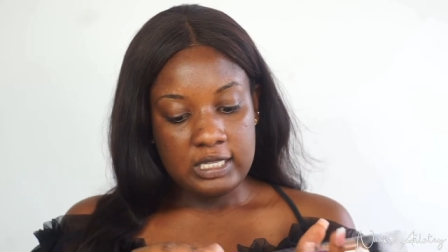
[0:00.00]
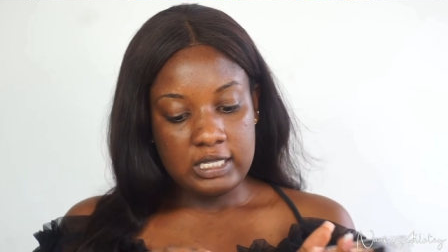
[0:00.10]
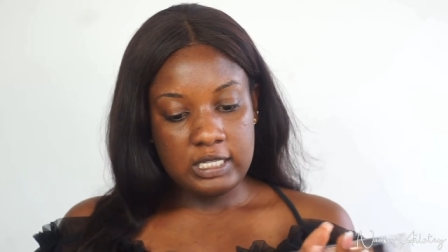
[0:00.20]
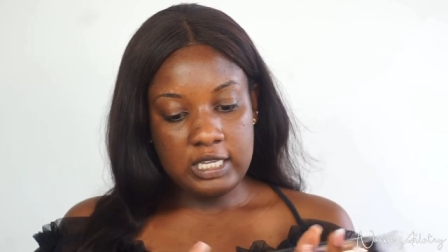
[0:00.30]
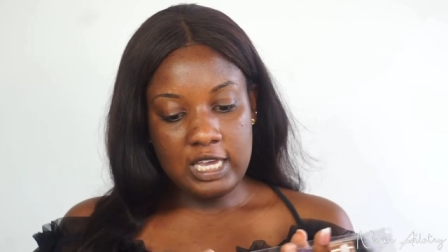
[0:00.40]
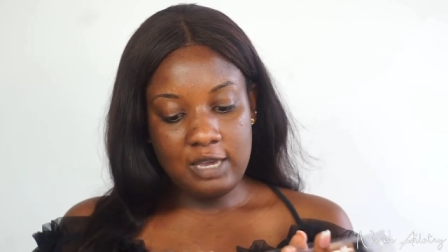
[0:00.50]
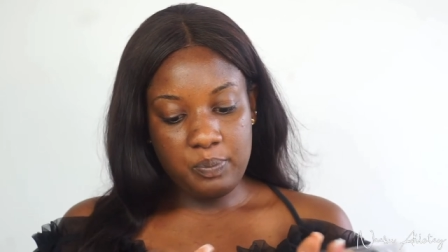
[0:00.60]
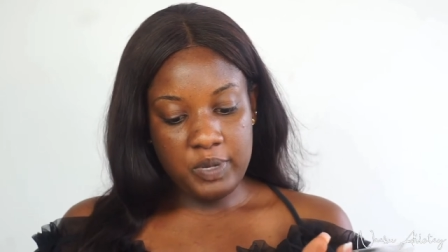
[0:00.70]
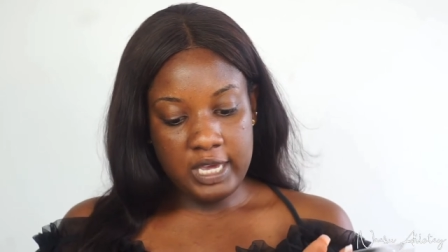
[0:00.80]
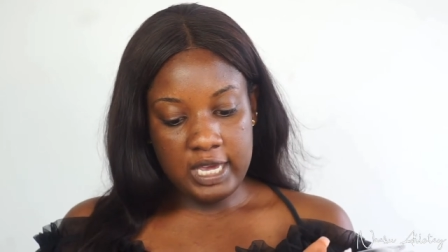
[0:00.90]

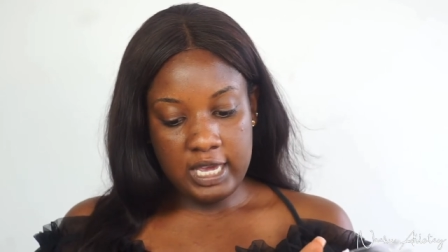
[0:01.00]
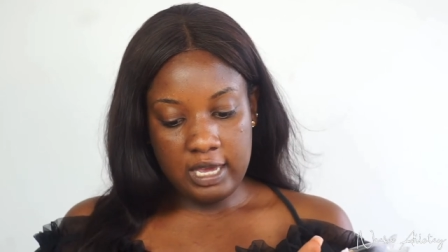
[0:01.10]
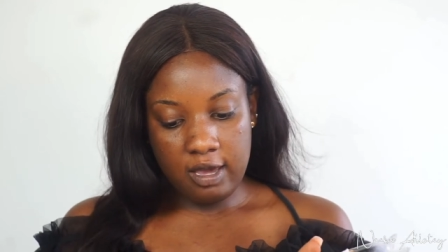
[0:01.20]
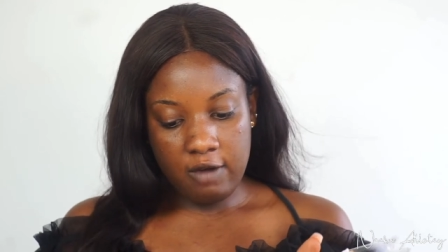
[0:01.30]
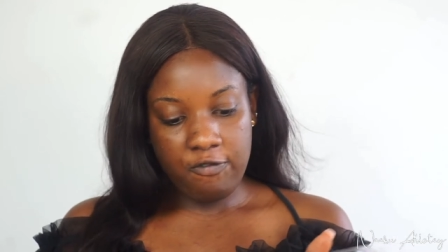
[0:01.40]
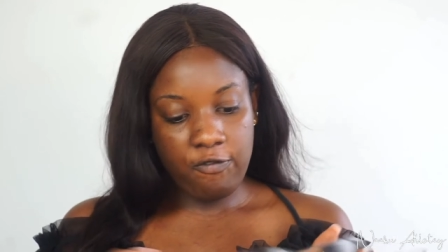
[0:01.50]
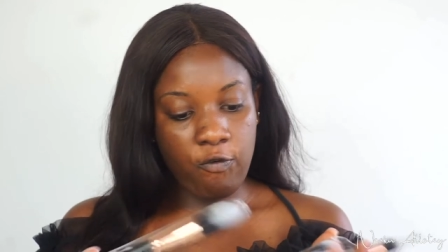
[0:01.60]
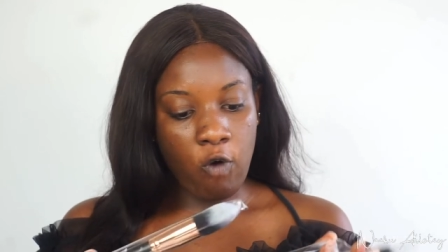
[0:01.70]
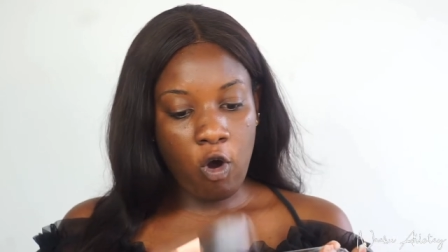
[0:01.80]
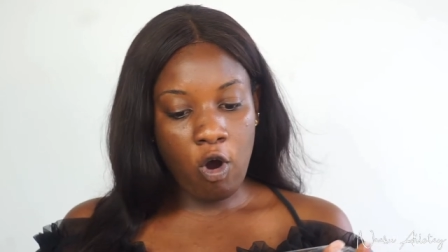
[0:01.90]
CB4,
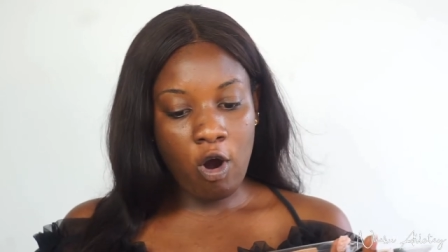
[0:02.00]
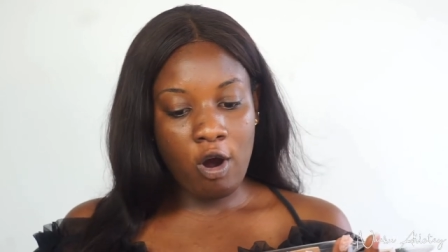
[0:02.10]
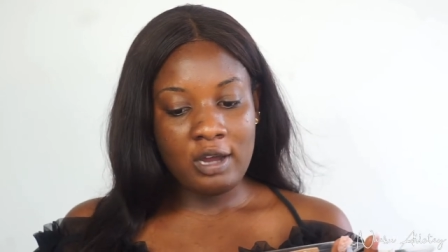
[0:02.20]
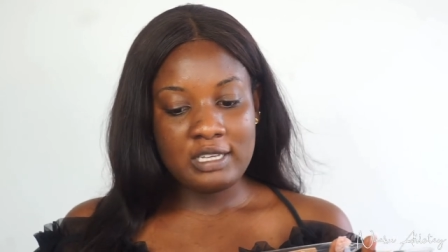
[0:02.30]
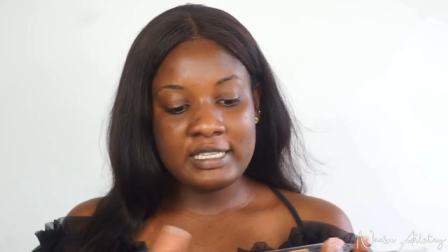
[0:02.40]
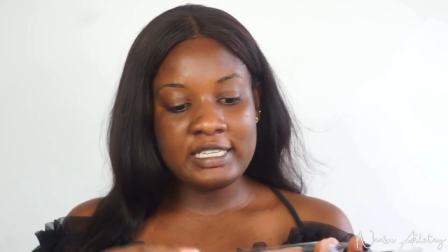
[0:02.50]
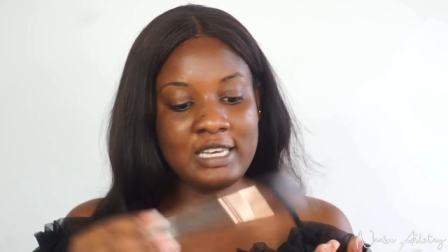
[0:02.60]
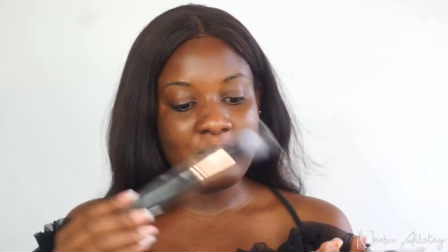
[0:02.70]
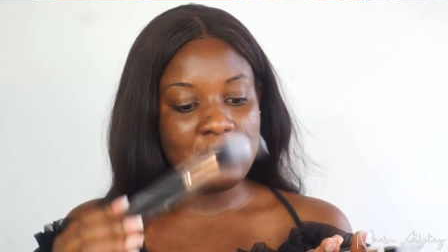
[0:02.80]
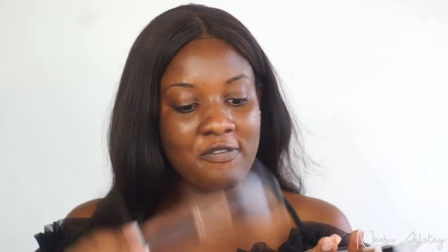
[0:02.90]

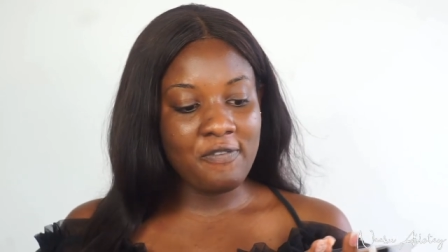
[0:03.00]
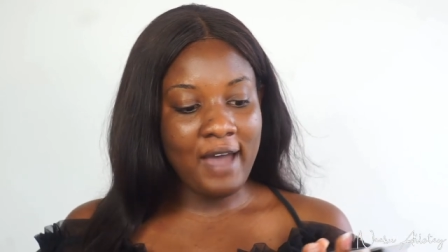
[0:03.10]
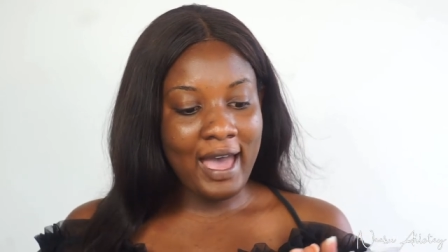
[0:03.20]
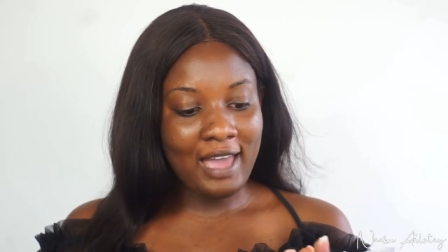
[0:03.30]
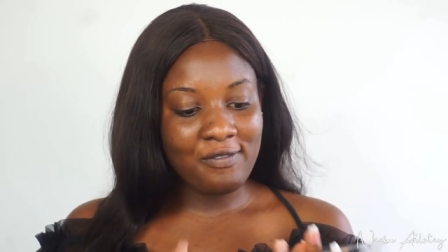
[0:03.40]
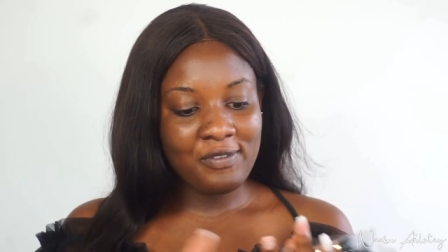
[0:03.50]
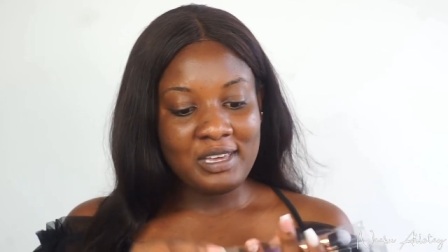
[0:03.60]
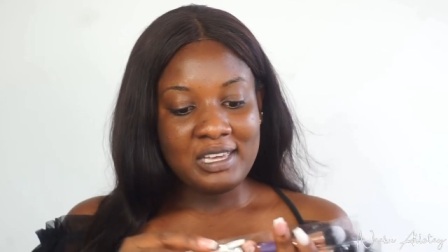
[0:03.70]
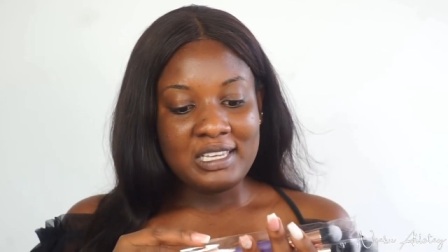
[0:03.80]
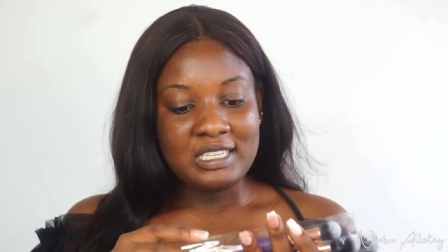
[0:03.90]
CB5,
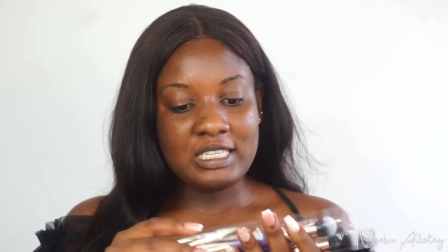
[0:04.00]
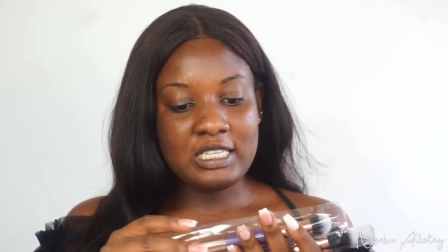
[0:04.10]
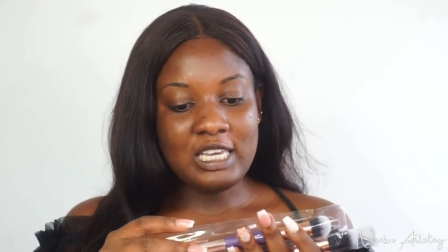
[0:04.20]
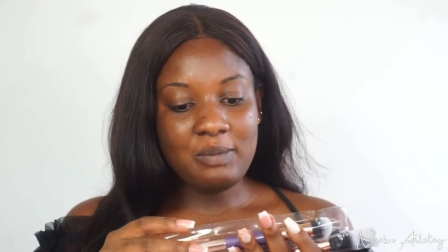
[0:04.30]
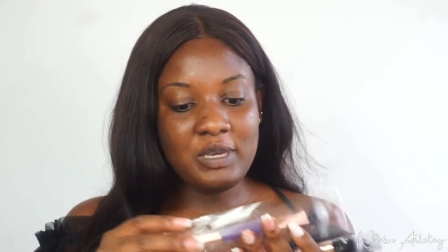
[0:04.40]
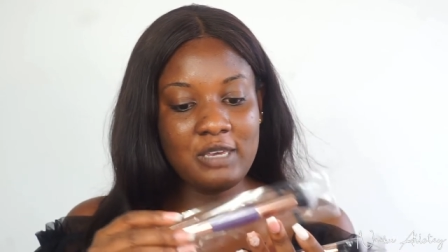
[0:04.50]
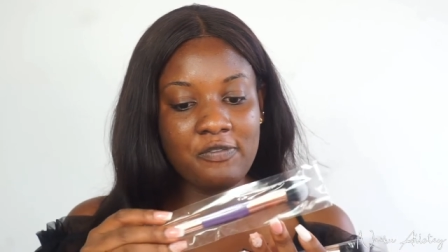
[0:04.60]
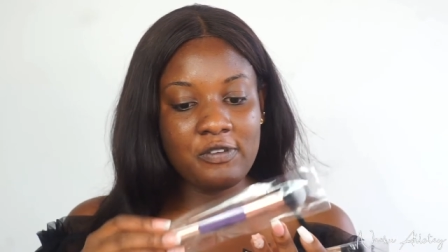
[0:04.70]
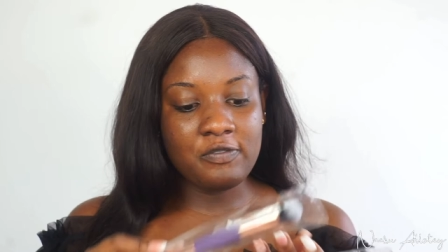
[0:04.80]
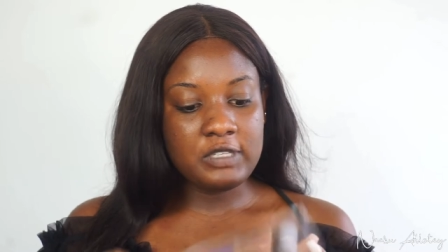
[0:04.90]

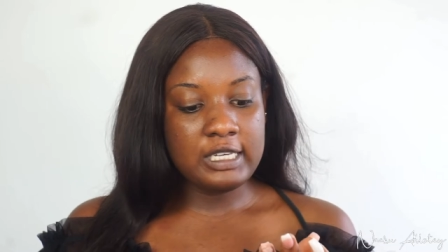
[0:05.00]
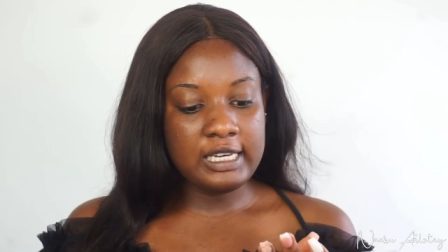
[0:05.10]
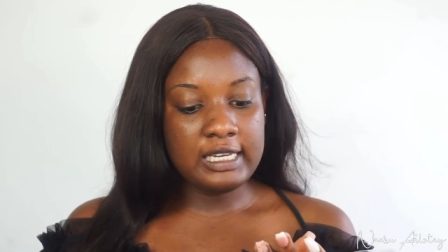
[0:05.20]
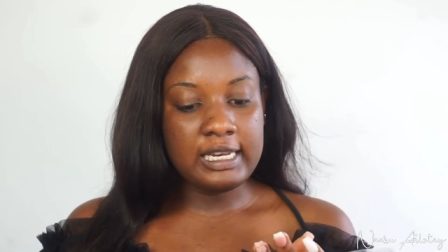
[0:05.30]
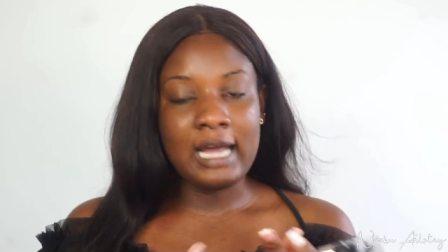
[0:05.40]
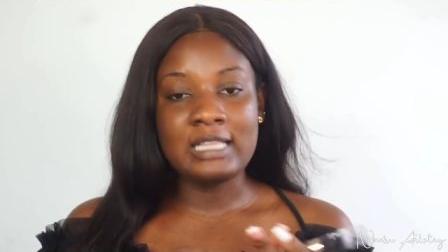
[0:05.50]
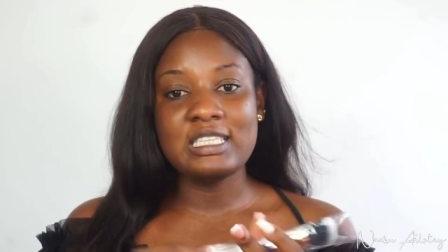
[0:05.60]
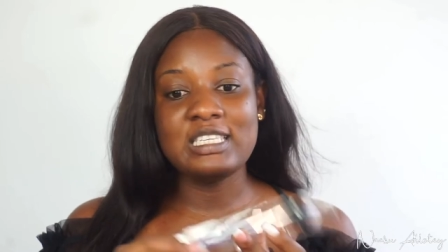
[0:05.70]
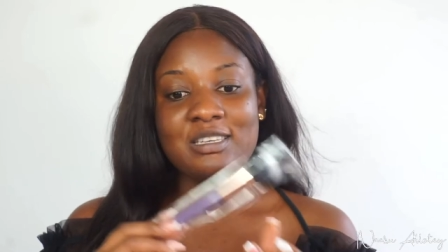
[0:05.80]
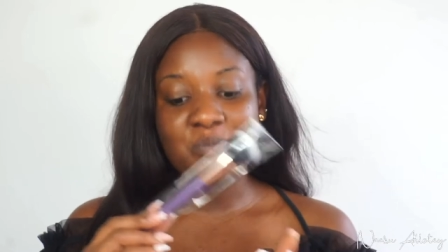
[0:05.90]
CB15, and
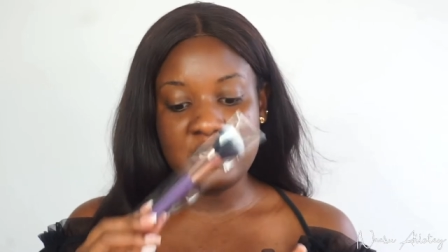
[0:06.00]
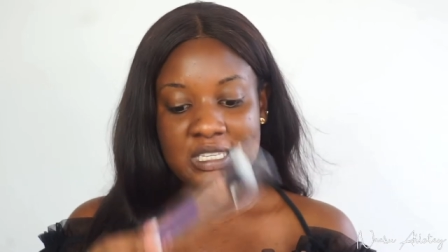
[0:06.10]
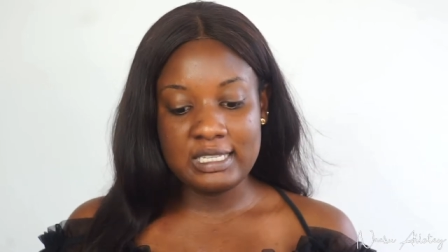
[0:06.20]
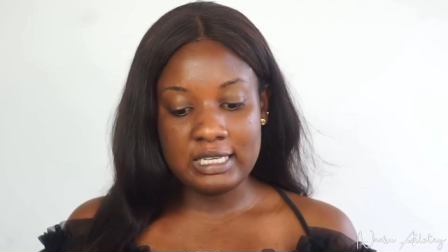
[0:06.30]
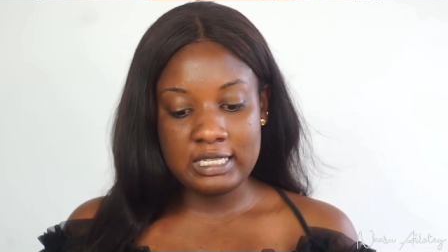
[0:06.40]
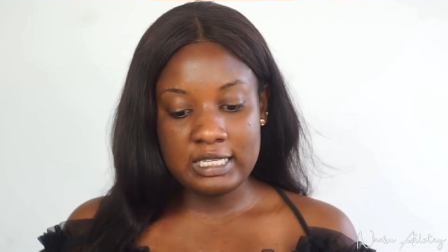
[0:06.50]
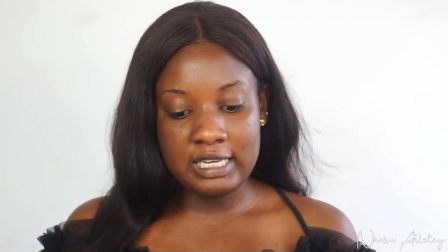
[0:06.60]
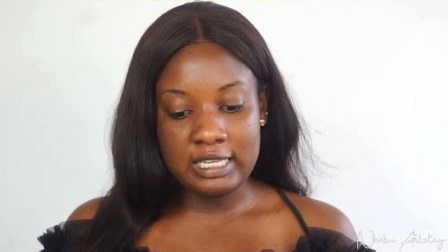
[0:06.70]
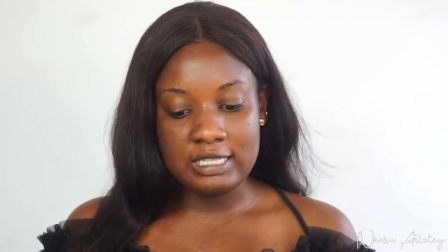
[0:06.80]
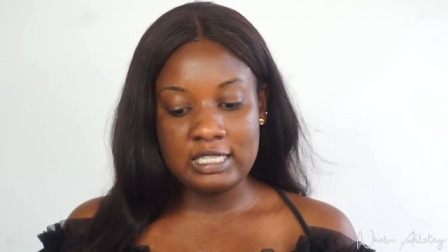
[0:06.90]
CB16.